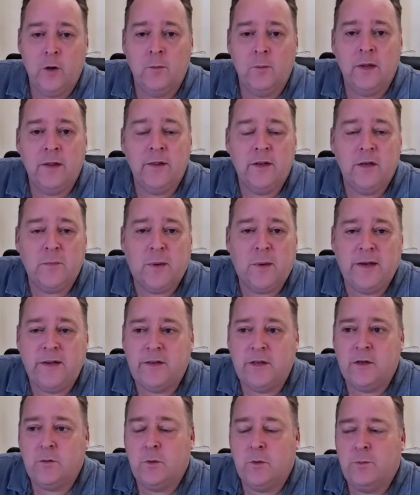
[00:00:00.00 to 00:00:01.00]
Normally,
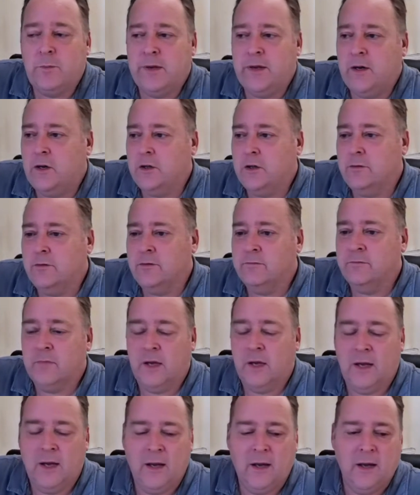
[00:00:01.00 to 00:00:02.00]
these pieces would be
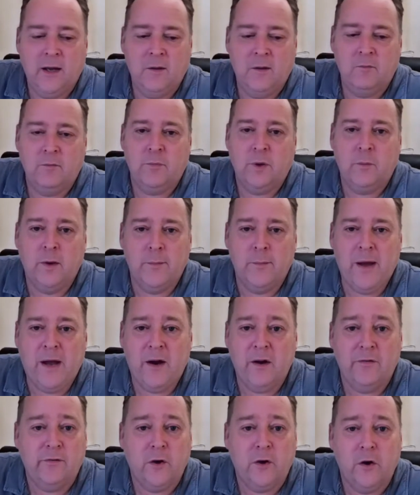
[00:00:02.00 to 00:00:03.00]
on um,
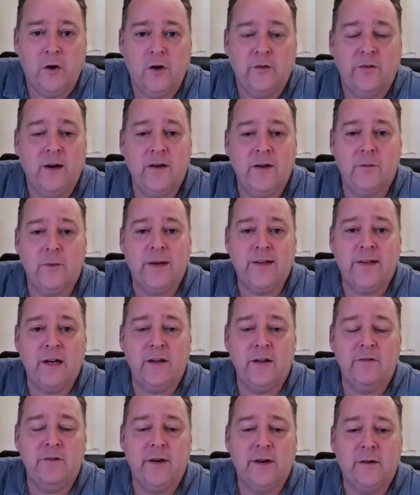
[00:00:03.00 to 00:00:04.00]
probably about a four or
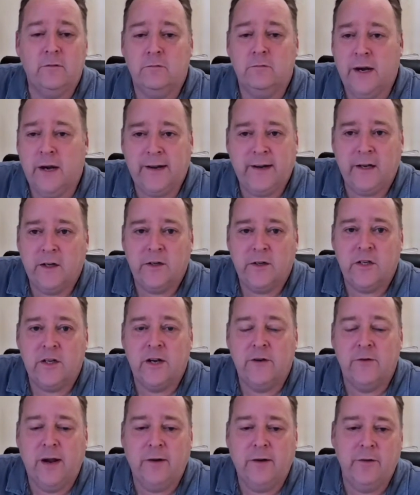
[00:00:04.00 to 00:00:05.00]
five week delivery,
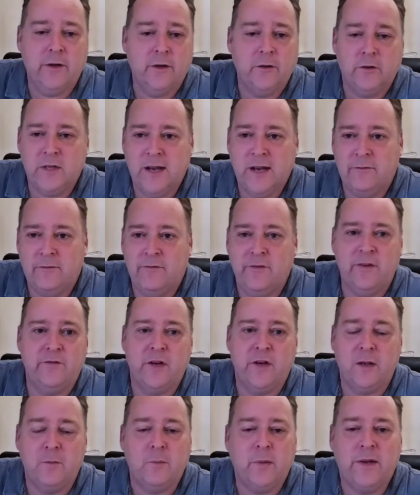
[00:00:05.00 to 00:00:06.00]
regular turnaround, you know,
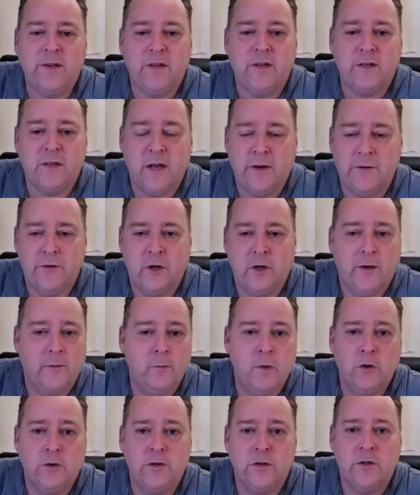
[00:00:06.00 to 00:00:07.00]
ten, fifteen pieces,
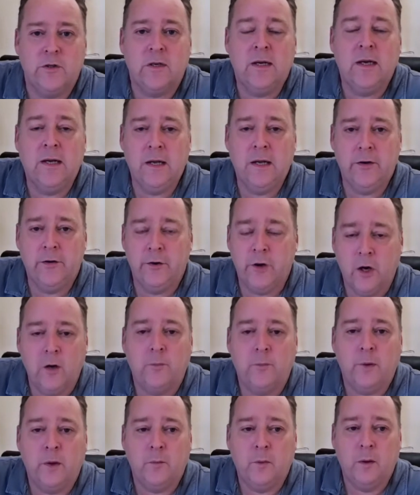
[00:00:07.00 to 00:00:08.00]
hydraulic motors,
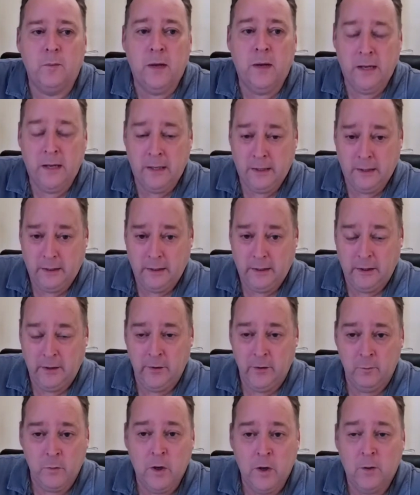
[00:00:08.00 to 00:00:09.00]
not a problem.
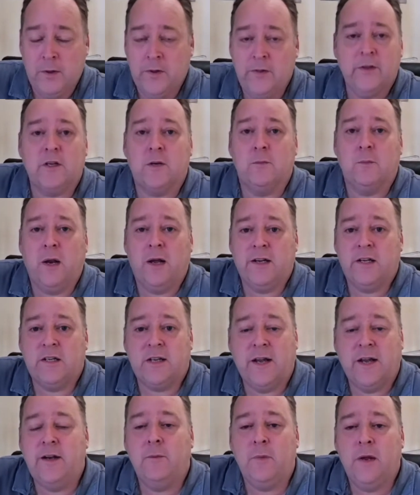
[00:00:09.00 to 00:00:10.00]
At the moment, the
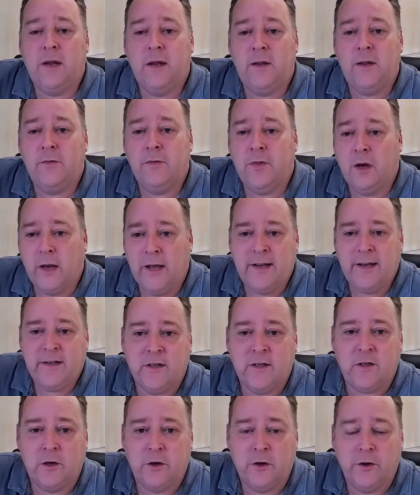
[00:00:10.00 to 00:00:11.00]
supplier sending me
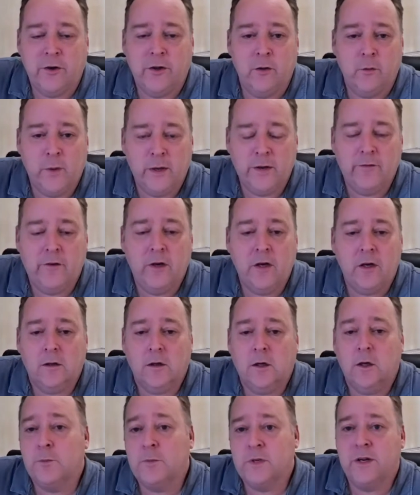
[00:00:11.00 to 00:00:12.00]
the latest order that
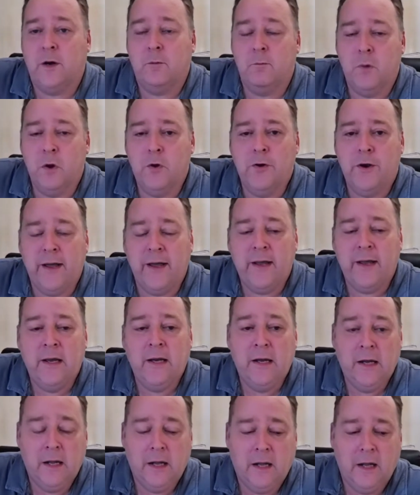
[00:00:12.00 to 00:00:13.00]
we've got, comes in on
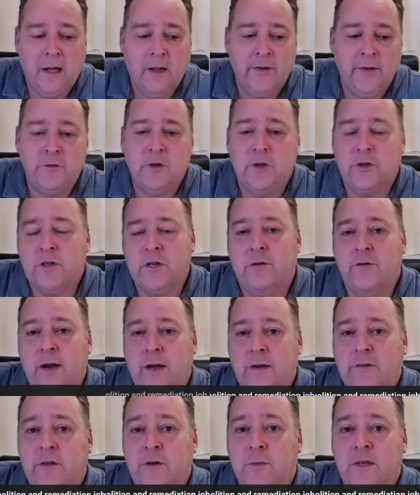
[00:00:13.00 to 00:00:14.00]
Monday, and they've
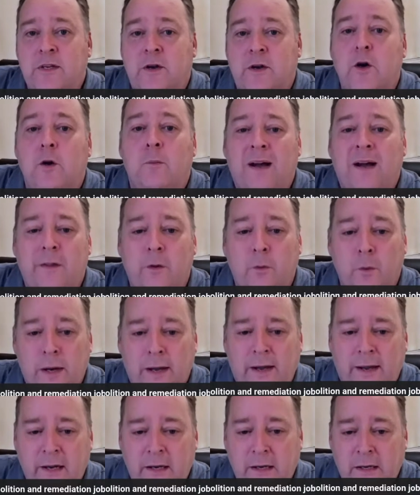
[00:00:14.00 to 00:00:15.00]
just turned around to me and said, oh,
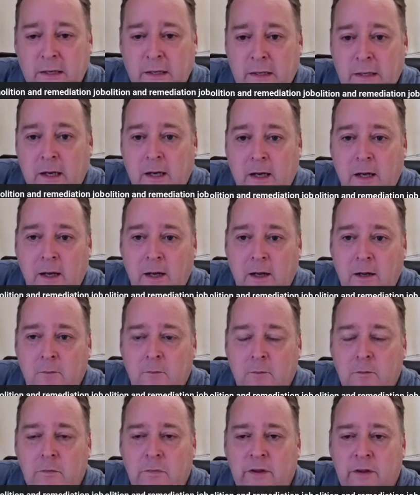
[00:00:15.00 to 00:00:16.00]
by the way,
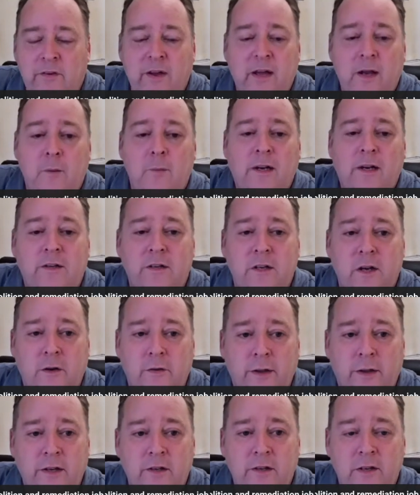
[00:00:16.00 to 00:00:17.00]
um, the
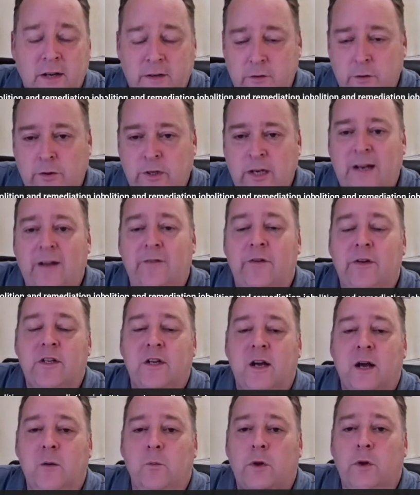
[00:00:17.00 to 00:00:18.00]
availability on these, the actual
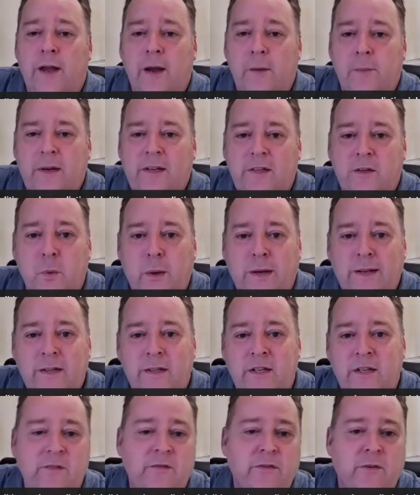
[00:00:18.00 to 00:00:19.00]
delivery time will now be
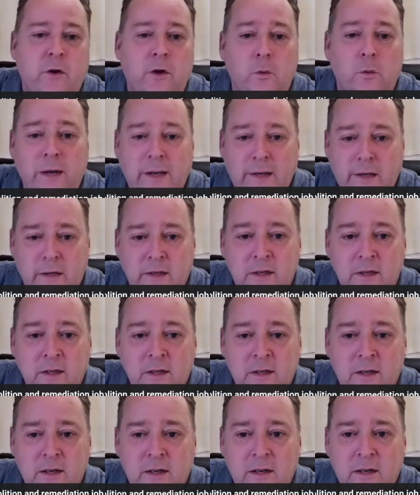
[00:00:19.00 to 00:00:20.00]
twenty-four
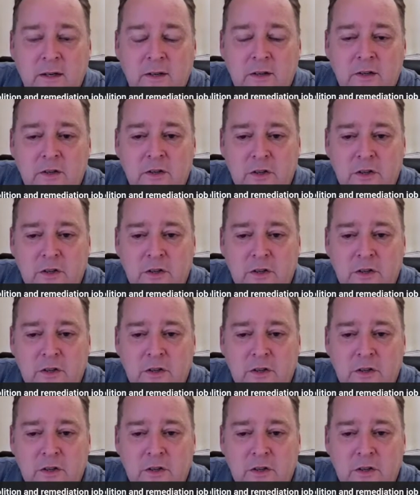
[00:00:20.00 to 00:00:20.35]
weeks.